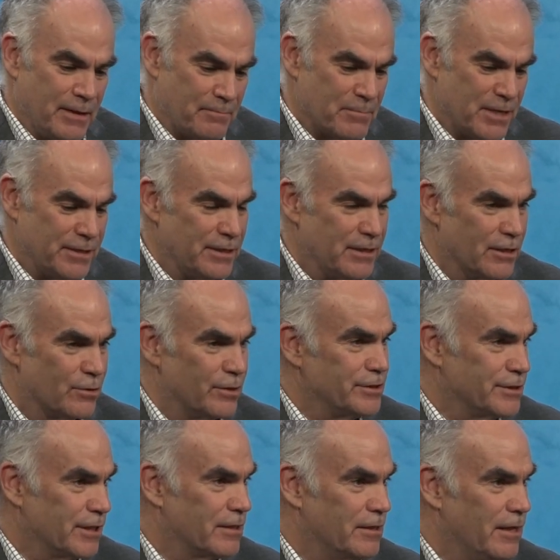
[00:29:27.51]
many
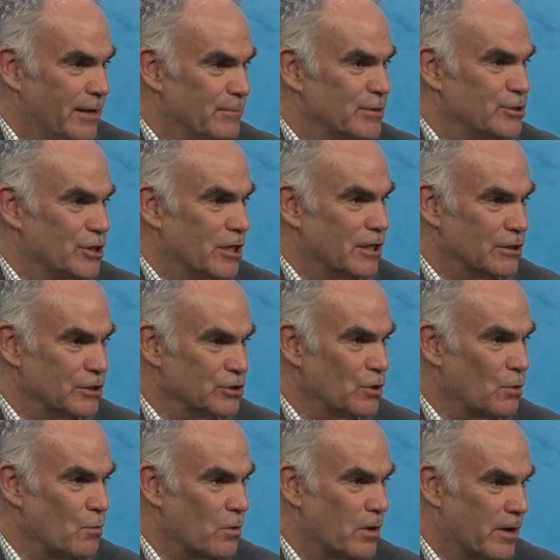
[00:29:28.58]
hearings on climate change
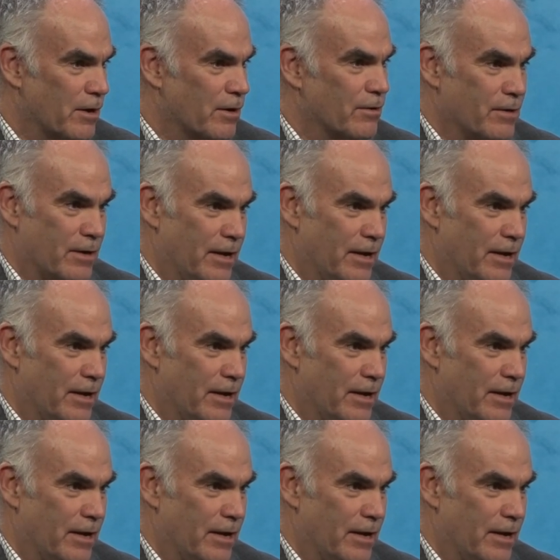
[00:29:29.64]
where